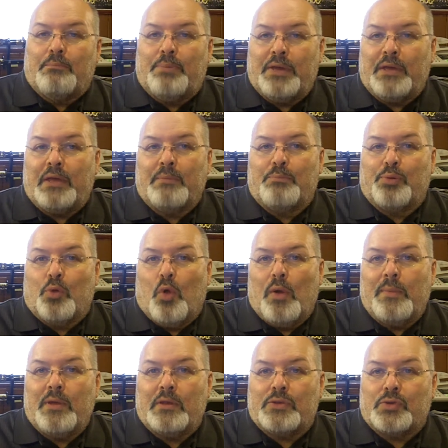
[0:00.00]
big
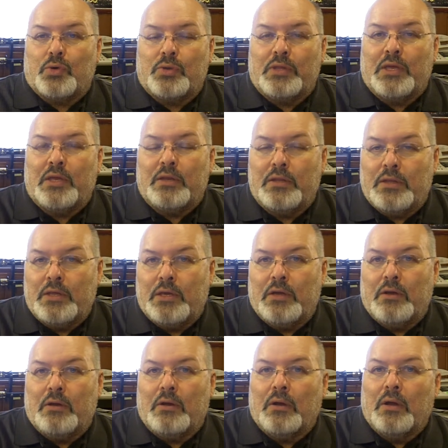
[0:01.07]
employment toward the end of the
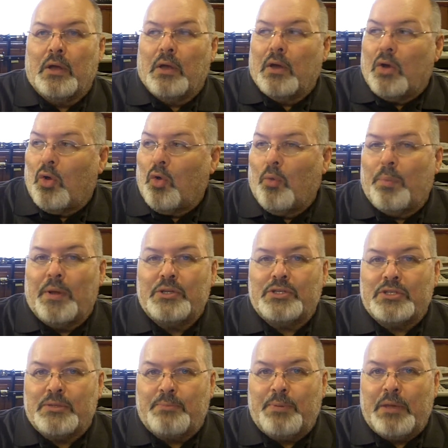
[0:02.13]
year, whole
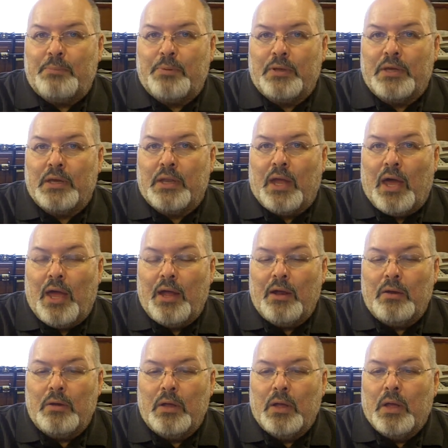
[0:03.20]
bunches of people get
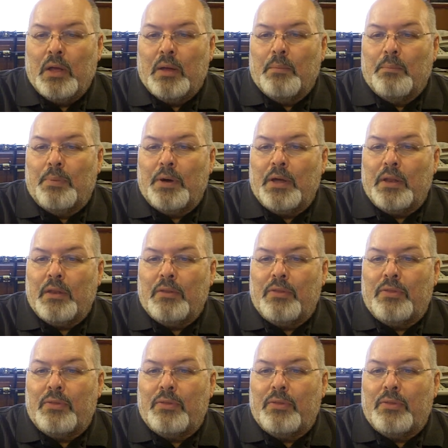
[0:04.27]
hired, but